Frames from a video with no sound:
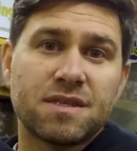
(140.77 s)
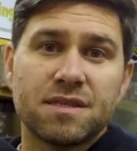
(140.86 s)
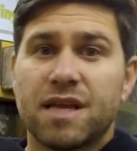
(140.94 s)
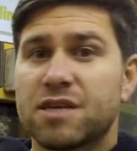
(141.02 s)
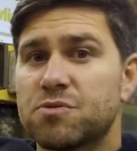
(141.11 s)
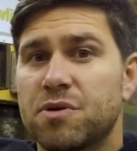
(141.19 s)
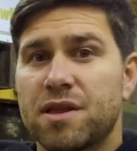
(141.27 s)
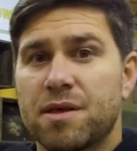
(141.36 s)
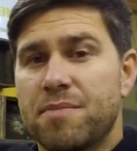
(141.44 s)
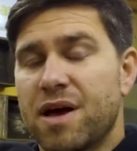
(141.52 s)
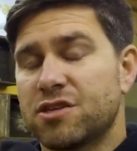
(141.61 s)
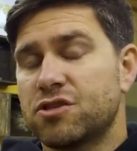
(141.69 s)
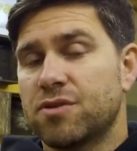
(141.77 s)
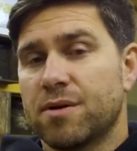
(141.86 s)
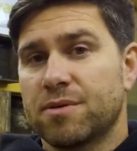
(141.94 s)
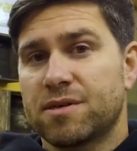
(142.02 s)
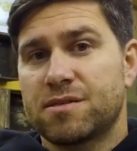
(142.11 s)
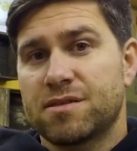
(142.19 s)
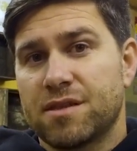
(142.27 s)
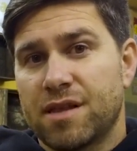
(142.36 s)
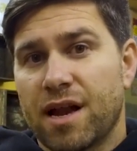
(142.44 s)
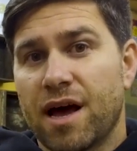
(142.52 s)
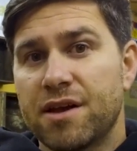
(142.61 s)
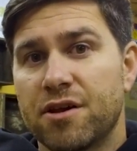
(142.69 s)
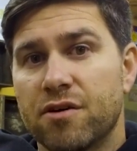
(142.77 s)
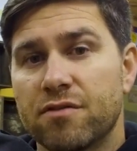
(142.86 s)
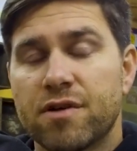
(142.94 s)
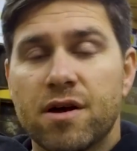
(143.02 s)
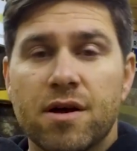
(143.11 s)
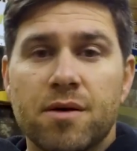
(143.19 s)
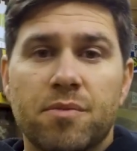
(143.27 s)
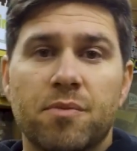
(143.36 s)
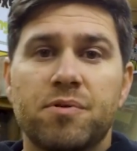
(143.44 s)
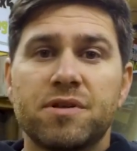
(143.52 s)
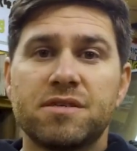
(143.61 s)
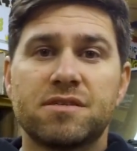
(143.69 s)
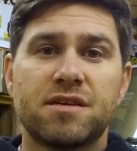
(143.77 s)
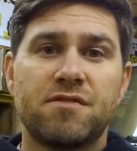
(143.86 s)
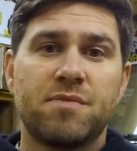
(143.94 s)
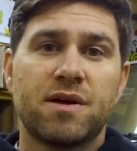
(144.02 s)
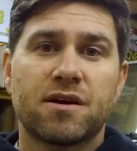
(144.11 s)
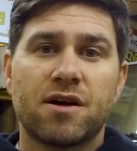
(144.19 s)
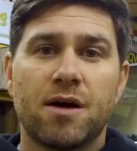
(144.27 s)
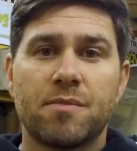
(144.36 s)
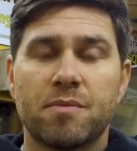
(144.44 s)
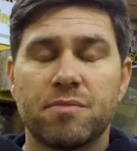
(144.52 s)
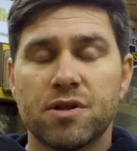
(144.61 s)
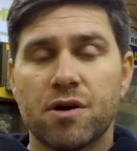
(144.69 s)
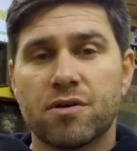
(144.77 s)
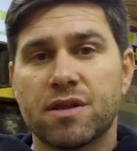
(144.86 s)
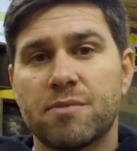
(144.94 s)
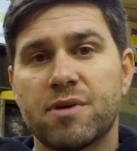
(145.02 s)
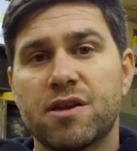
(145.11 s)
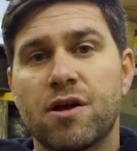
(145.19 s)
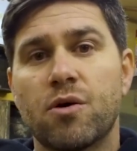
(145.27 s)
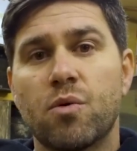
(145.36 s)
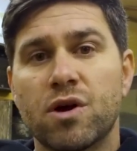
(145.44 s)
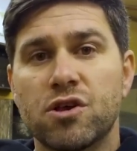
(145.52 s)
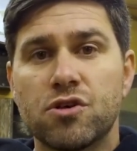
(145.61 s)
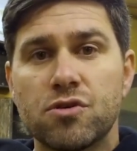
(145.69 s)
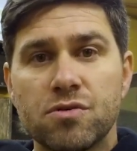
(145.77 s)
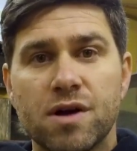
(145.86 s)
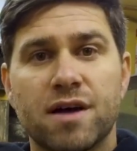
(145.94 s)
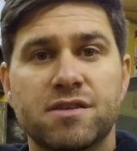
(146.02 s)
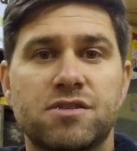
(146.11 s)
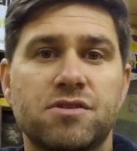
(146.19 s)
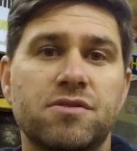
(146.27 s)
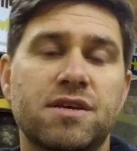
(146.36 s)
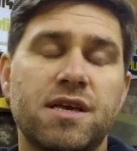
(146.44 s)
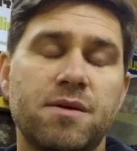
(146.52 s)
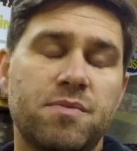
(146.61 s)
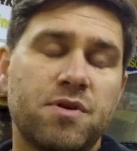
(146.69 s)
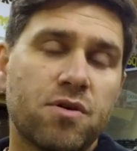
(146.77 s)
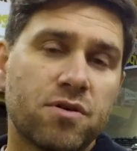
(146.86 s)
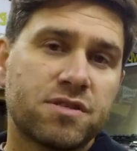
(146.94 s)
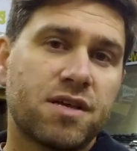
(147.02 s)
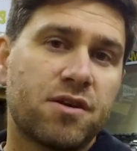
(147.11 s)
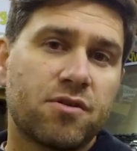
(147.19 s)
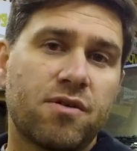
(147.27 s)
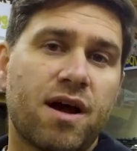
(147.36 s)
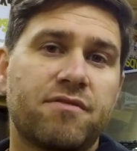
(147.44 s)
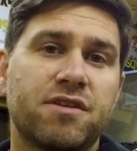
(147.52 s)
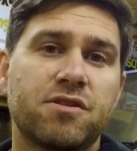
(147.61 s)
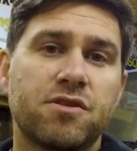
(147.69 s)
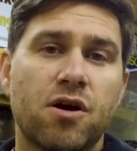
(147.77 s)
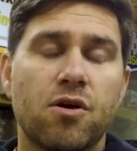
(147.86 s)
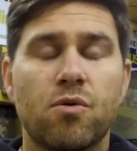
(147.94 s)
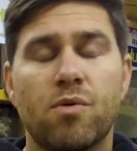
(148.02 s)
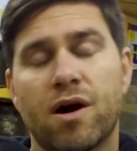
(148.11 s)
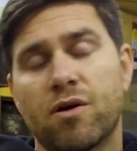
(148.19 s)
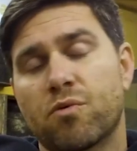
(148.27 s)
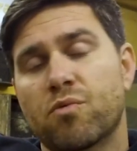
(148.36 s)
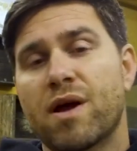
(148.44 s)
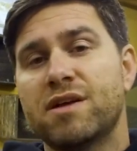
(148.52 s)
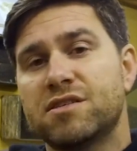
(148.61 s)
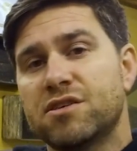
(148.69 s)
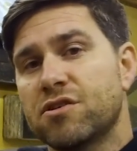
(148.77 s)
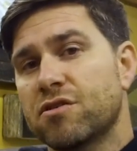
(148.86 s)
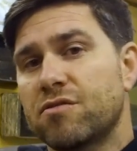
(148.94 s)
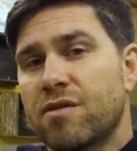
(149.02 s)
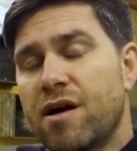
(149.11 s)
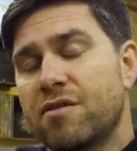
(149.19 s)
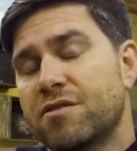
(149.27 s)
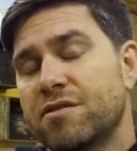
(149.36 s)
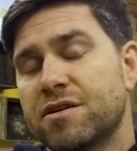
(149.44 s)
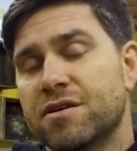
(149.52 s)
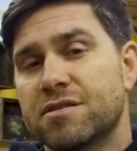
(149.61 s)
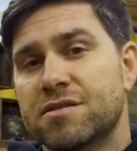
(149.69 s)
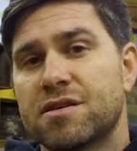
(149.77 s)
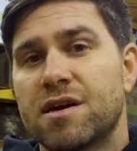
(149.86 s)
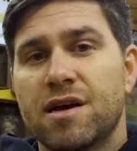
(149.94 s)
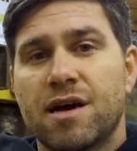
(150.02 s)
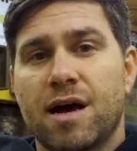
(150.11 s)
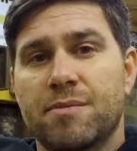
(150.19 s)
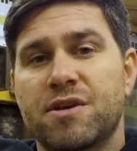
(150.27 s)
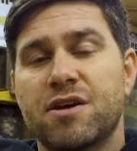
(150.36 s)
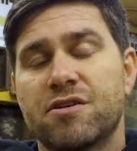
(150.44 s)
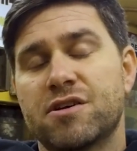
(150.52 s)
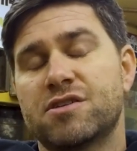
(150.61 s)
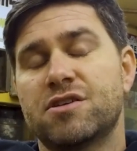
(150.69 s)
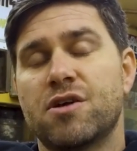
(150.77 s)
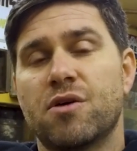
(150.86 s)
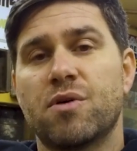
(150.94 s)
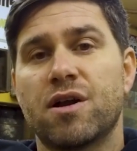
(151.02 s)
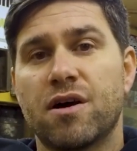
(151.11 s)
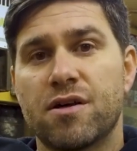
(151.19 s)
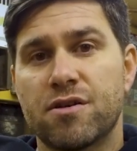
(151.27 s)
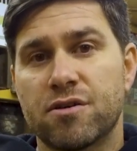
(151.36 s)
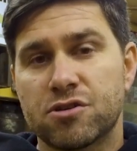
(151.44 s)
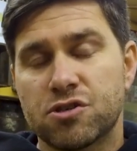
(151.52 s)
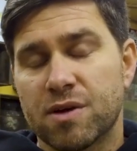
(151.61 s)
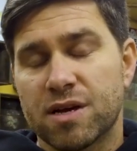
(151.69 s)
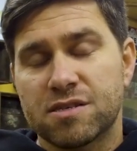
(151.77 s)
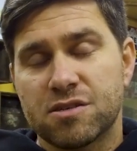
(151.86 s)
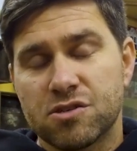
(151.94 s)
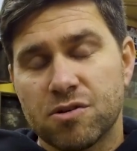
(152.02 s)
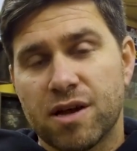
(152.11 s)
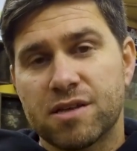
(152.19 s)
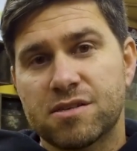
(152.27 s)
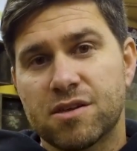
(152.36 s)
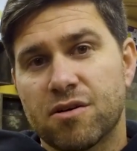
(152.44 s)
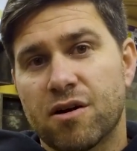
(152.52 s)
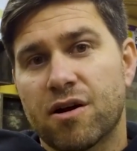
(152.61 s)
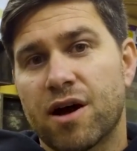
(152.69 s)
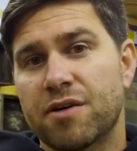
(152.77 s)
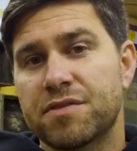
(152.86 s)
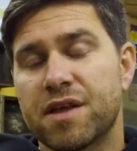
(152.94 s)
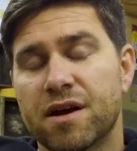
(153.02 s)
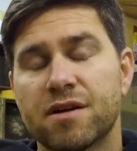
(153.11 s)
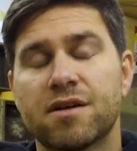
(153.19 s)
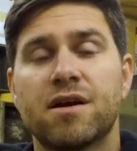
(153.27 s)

That's one of the best tricks that I know. But please leave me a comment below and let me know what you guys do to keep your center of gravity low while raising your ground clearance. I'm curious to know what other tricks and trades there are out there.